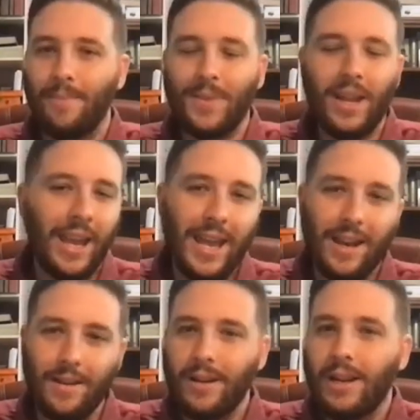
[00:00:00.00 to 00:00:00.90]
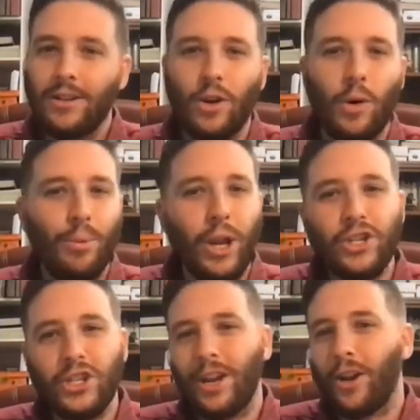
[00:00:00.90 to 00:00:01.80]
Again, don't
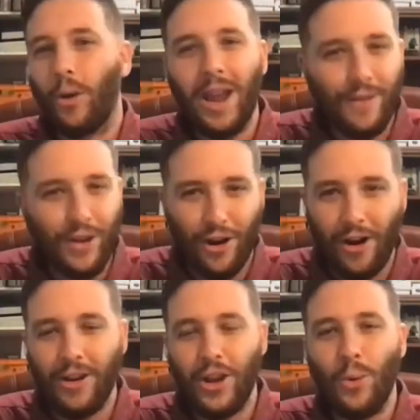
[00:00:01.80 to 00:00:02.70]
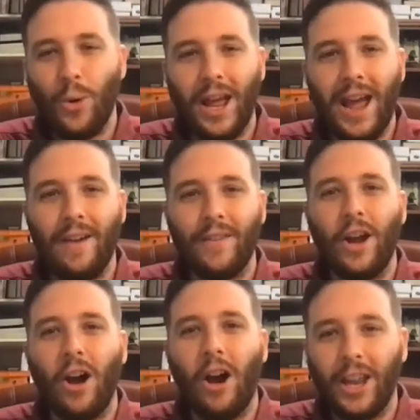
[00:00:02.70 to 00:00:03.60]
preach in a graveyard. You want to have an
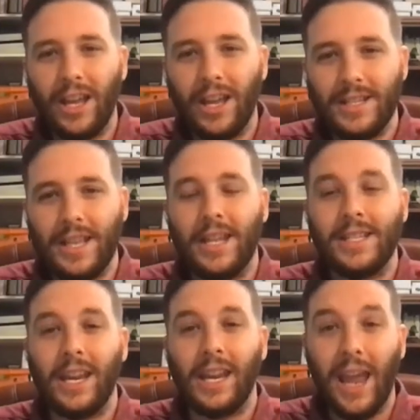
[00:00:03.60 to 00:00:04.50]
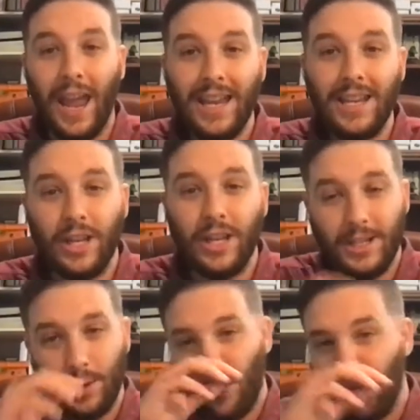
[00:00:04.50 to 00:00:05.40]
audience that's engaged. And
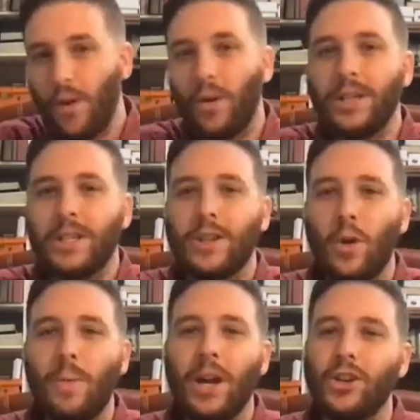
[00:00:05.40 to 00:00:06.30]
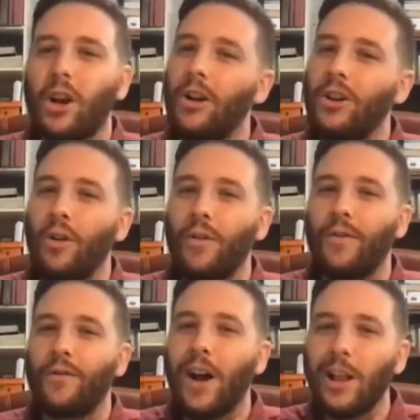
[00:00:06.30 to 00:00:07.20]
so don't focus so much on your
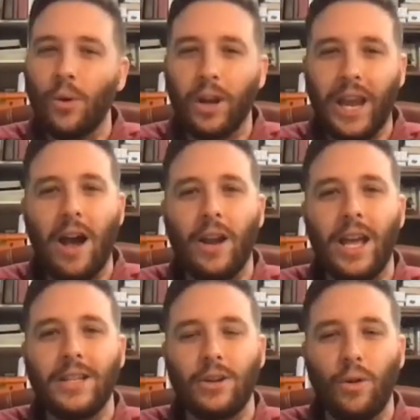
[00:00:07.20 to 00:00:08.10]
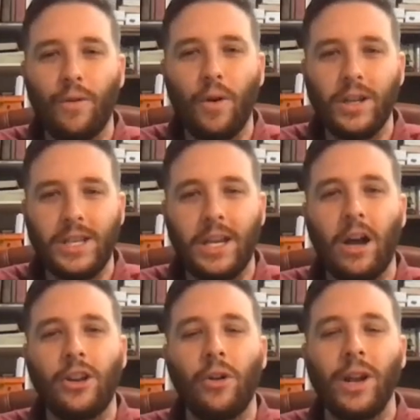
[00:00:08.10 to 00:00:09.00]
follower count as you're focusing
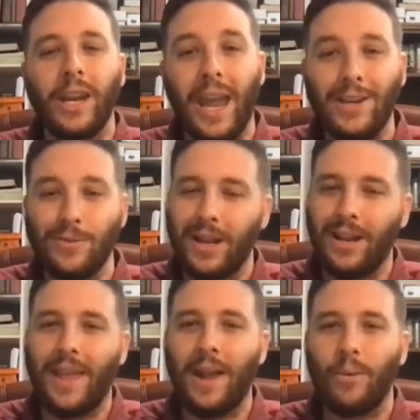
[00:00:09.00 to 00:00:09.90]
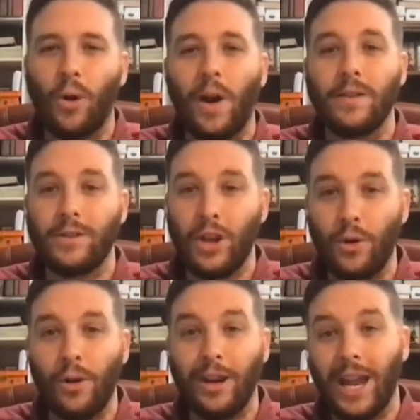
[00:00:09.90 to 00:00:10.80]
on your engagement. And that requires you
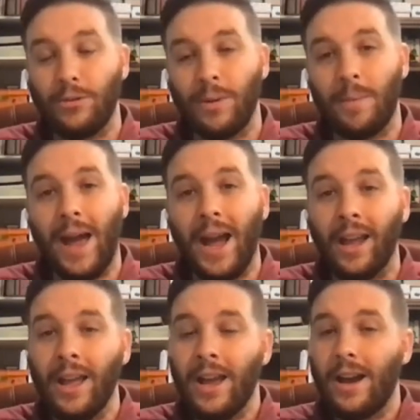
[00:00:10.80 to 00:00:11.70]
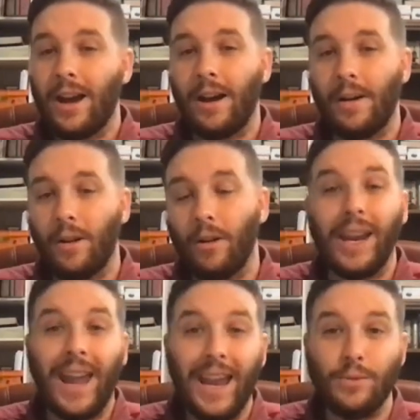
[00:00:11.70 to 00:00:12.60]
to engagement back or
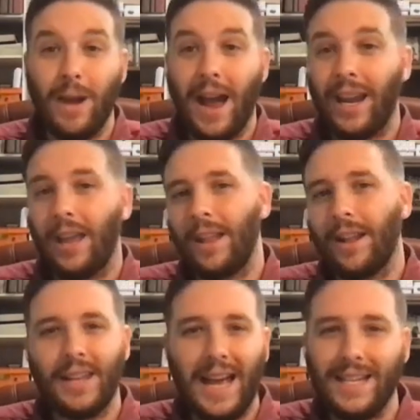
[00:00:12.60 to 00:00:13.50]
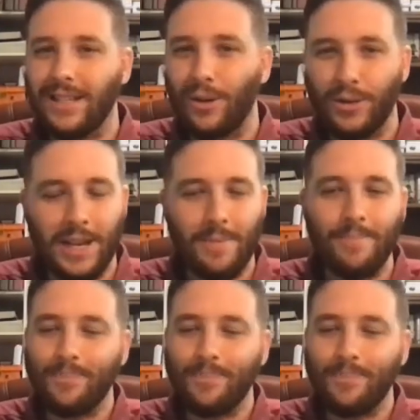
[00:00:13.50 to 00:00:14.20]
engage back. And then last little tip,